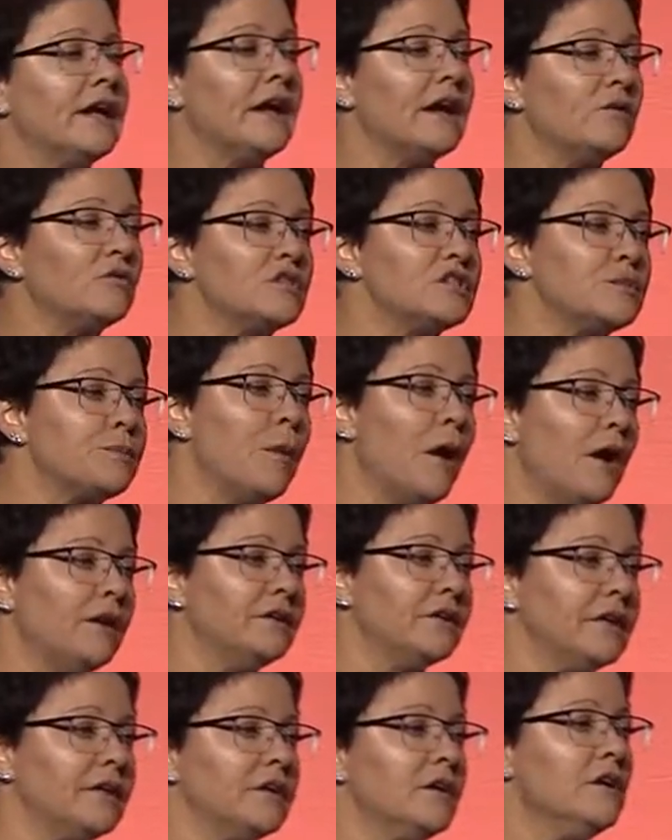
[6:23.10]
at
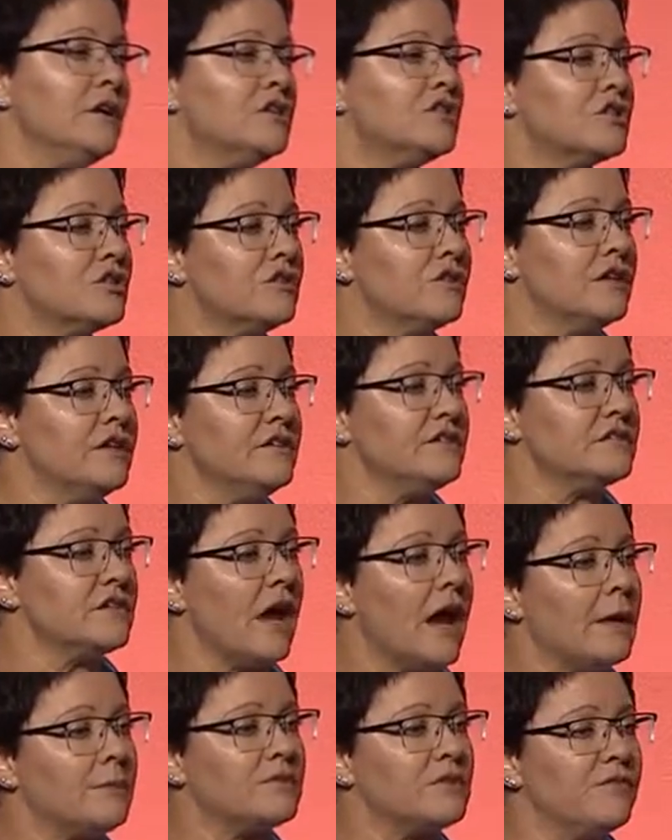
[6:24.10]
responding to these
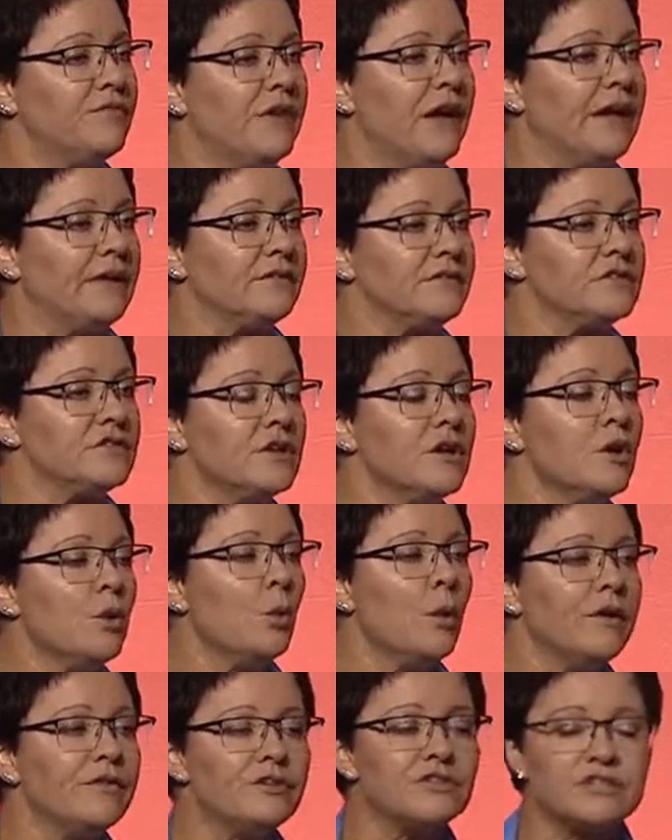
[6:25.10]
types of events,
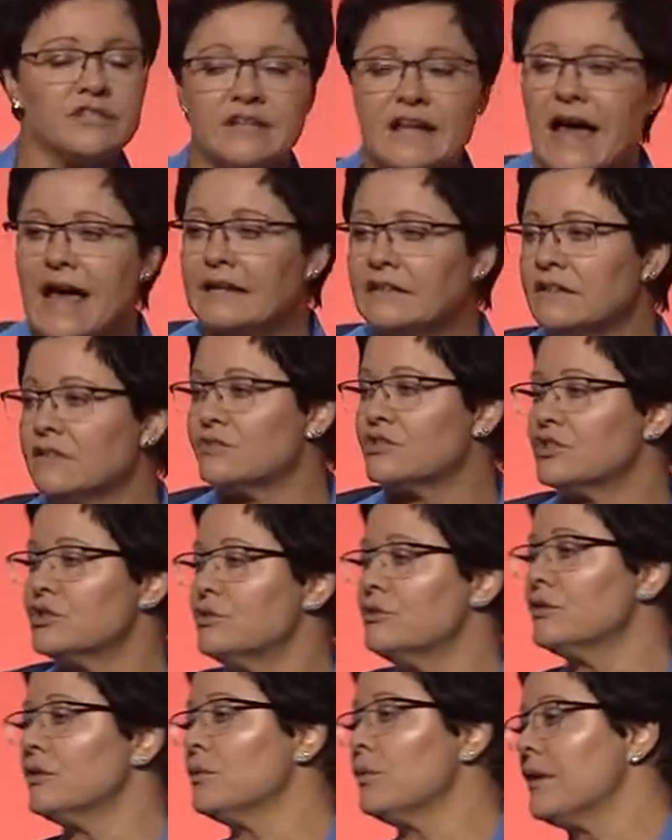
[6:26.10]
whether it's an active
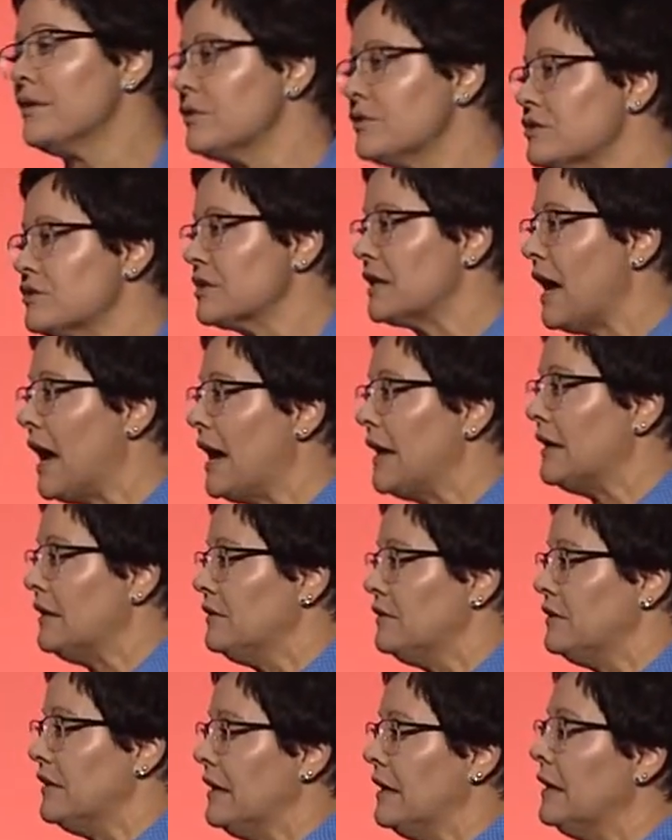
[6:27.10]
shooter, whether it's an
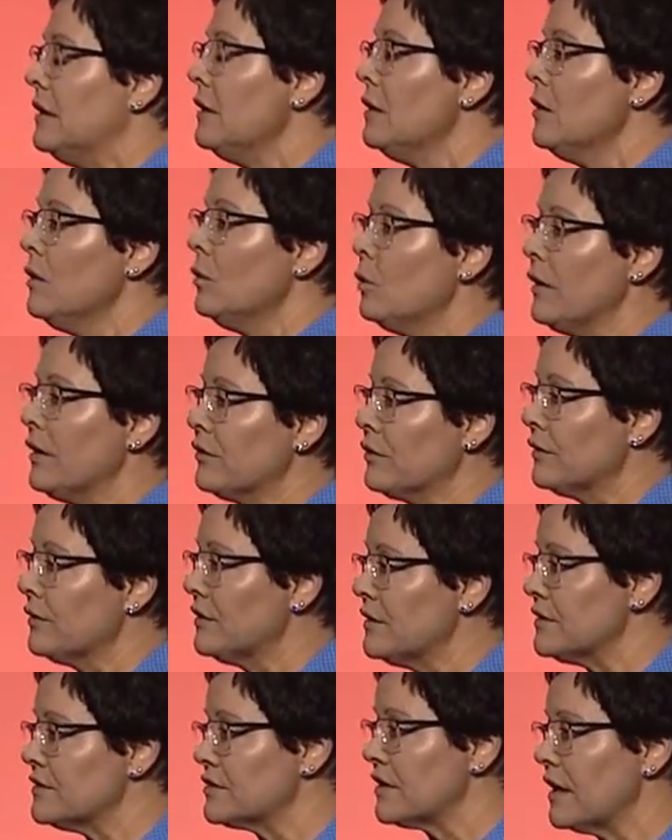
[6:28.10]
IED, whether it
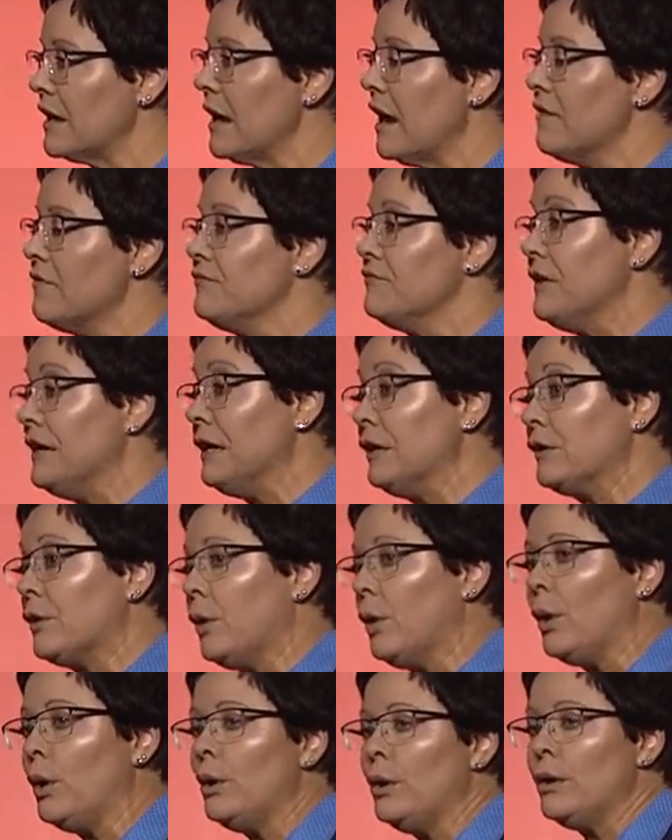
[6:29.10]
is a
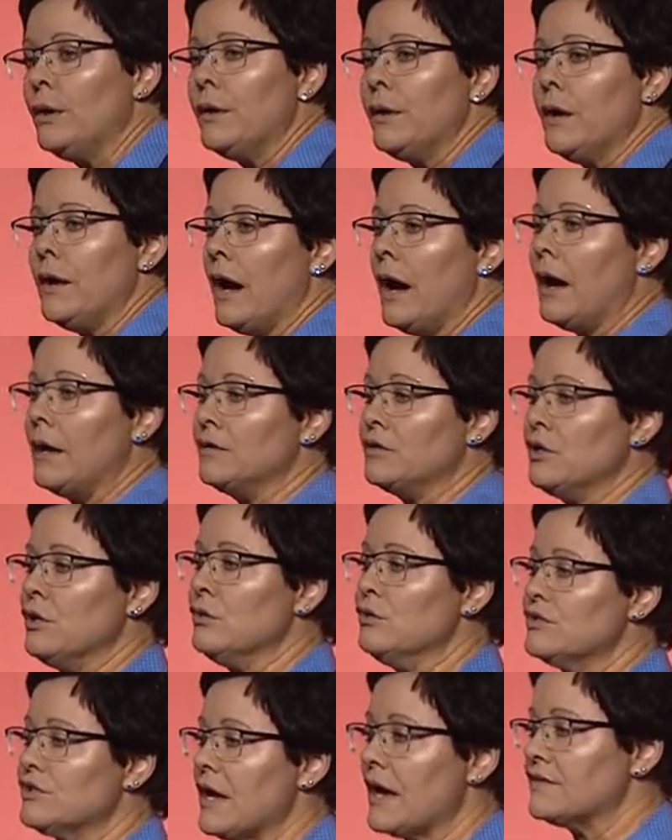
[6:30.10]
vehicle
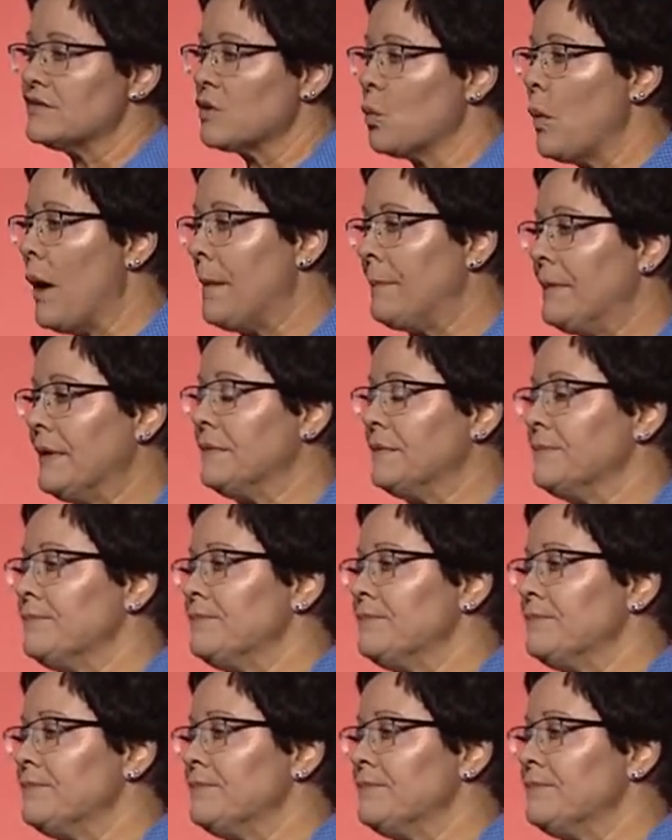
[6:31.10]
used as a weapon.